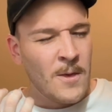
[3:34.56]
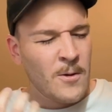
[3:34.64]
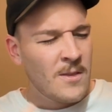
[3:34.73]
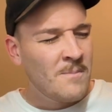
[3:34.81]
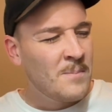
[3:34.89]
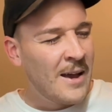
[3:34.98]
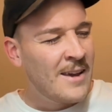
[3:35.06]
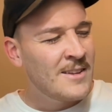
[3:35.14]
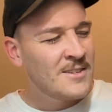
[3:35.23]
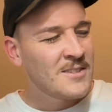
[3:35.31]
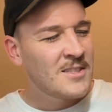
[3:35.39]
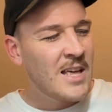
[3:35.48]
there are some
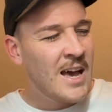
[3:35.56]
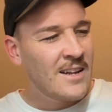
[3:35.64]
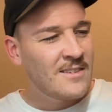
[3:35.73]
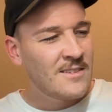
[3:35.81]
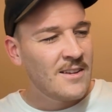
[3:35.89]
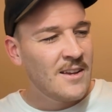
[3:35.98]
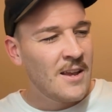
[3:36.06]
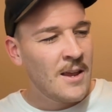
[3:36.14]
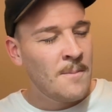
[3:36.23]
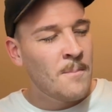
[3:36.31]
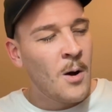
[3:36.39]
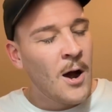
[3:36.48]
pages that
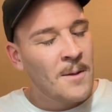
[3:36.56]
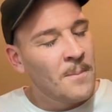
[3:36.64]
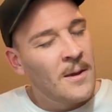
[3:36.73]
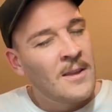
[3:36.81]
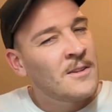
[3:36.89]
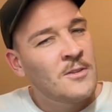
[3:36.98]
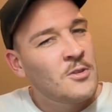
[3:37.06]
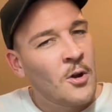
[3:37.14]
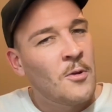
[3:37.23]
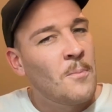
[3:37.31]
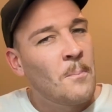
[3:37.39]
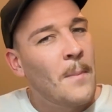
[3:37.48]
in my opinion
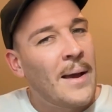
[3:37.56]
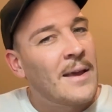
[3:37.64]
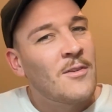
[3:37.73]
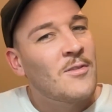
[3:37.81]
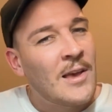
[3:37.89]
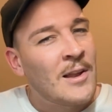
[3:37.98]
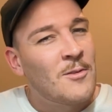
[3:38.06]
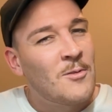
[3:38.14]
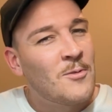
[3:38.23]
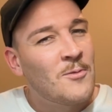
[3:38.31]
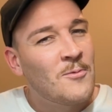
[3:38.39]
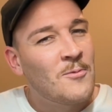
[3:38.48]
don't make
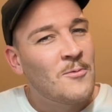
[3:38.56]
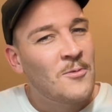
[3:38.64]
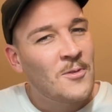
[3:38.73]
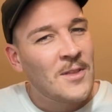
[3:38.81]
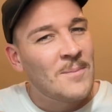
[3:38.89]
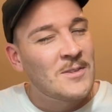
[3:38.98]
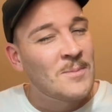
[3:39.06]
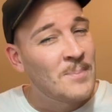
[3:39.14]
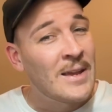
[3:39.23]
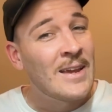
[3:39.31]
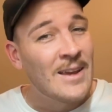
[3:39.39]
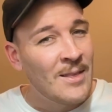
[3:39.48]
sense for them to
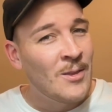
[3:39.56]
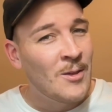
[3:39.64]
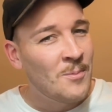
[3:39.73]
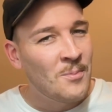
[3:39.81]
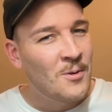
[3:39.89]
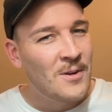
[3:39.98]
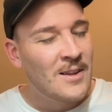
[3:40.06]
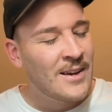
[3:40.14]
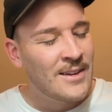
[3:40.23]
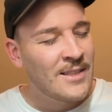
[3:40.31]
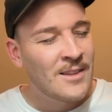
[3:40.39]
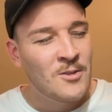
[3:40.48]
be in this book.
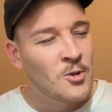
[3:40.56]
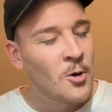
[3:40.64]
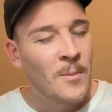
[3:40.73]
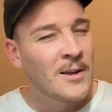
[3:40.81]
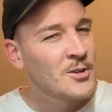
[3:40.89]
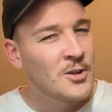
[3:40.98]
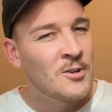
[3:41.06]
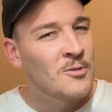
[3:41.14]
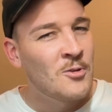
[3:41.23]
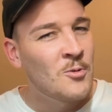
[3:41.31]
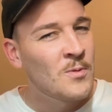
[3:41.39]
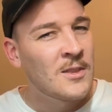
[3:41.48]
Like there's not much you
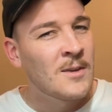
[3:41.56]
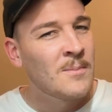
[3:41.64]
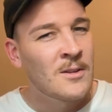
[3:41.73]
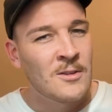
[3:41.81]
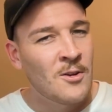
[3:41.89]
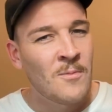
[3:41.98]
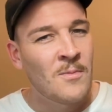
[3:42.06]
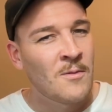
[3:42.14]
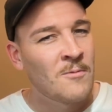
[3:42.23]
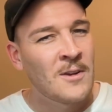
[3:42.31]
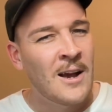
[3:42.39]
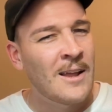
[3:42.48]
can do with them in
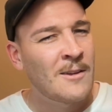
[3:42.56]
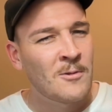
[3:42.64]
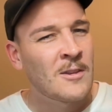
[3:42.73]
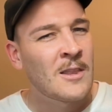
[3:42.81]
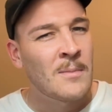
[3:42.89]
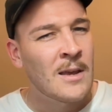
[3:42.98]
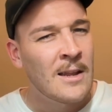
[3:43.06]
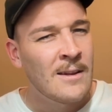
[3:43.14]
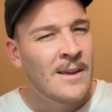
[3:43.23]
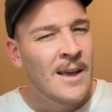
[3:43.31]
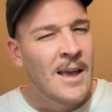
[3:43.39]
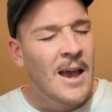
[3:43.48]
terms of colouring them
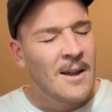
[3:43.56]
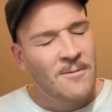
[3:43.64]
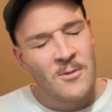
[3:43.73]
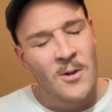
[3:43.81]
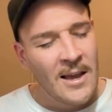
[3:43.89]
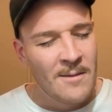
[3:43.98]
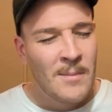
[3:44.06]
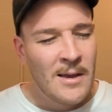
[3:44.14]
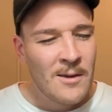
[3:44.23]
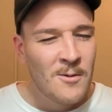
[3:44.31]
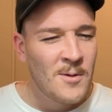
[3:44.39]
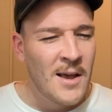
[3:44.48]
in, and if you're like
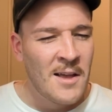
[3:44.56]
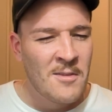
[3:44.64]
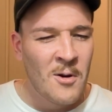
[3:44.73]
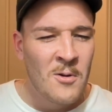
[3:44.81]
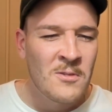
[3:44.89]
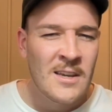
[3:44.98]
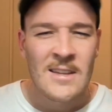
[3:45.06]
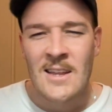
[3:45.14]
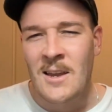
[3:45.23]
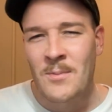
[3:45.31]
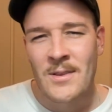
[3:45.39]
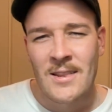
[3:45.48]
me who has
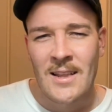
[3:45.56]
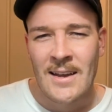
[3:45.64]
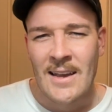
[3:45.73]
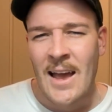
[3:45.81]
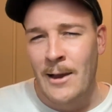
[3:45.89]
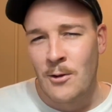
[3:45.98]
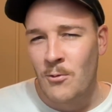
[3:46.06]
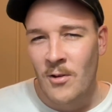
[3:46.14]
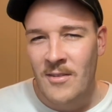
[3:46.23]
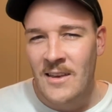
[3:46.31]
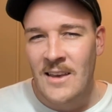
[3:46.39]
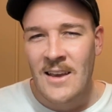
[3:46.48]
OCD with like
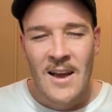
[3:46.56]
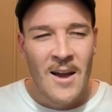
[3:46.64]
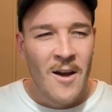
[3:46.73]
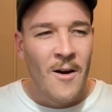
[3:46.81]
accuracy,